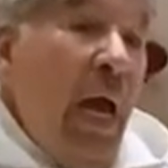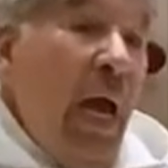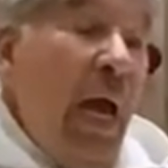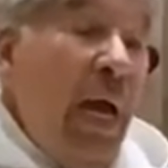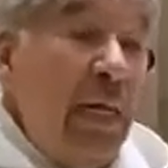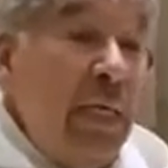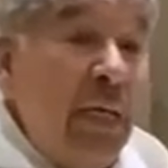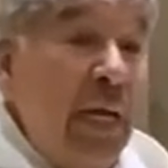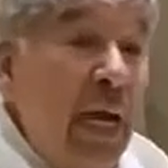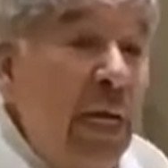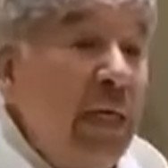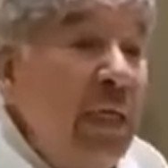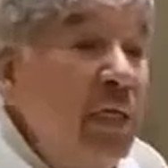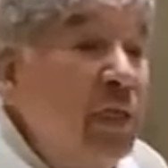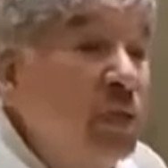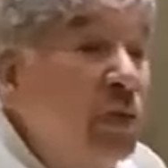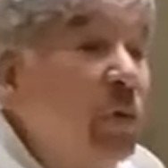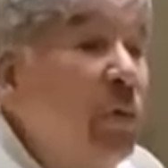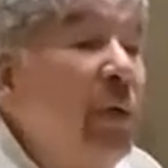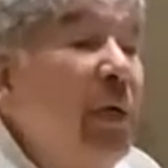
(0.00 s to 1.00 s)
and
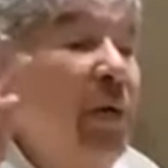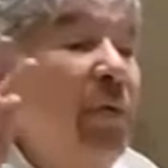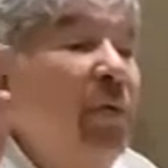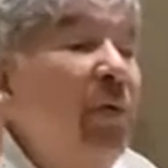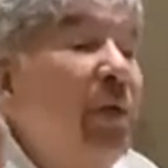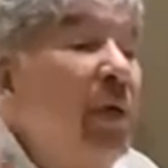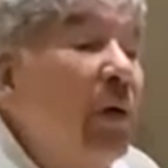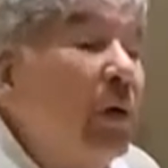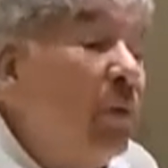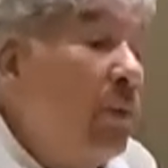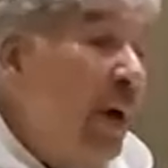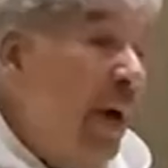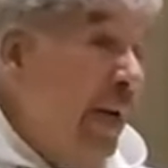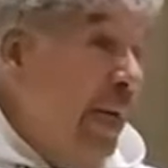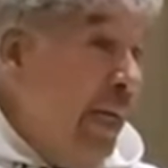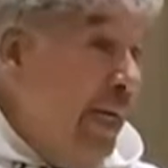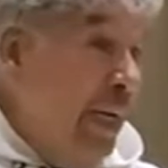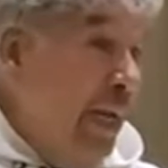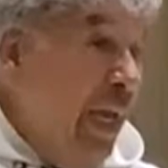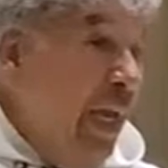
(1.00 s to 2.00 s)
he's doing everything
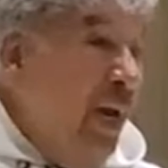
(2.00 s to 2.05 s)
right,